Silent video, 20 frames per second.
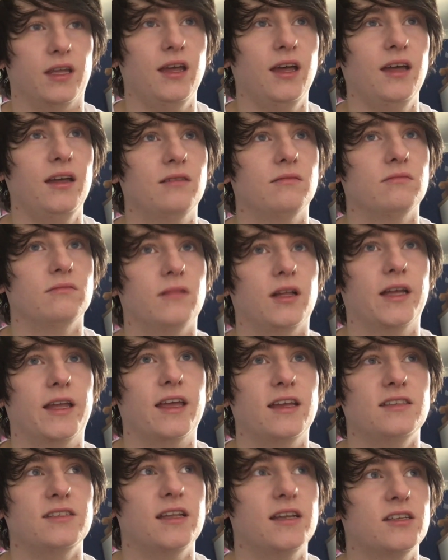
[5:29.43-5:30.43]
yeah, I
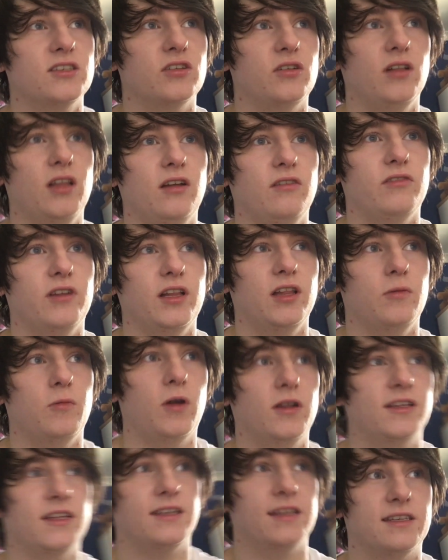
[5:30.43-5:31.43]
guess that's all I really
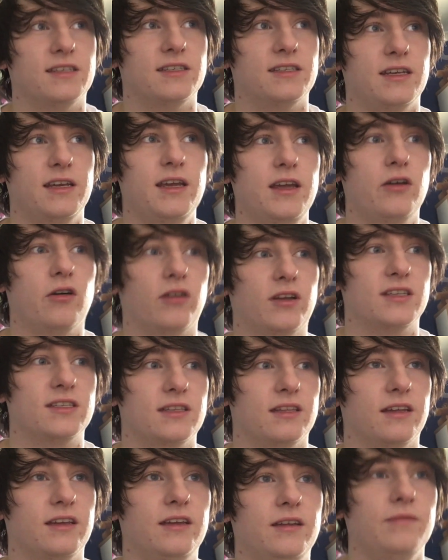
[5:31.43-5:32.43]
wanted to say,
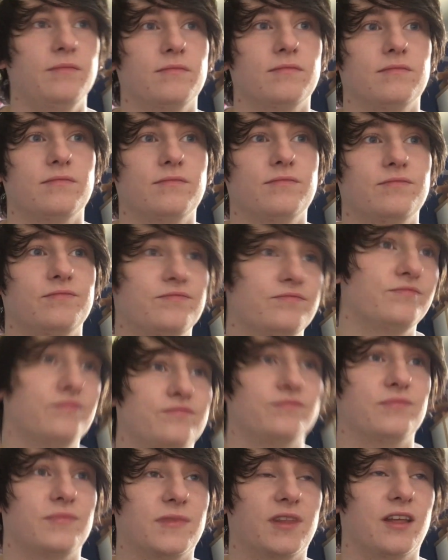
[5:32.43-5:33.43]
honestly.
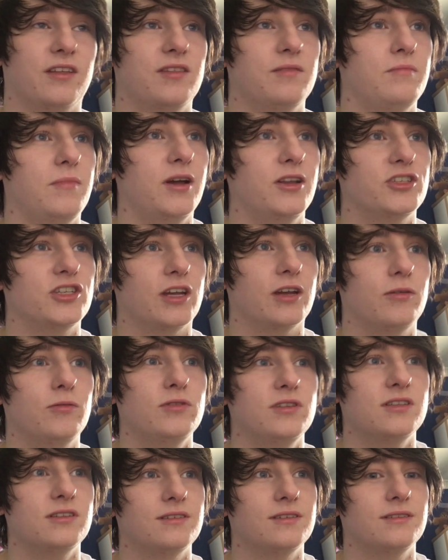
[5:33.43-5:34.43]
Nothing much
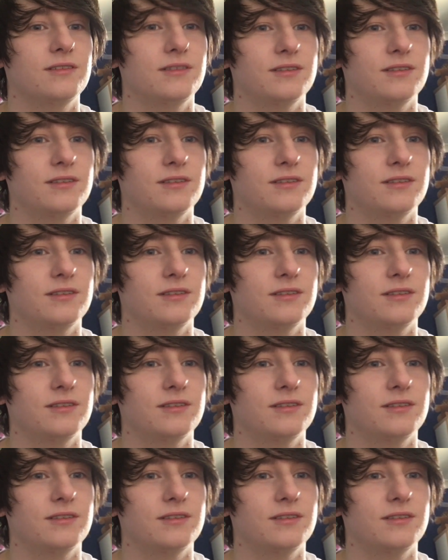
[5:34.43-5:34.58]
else.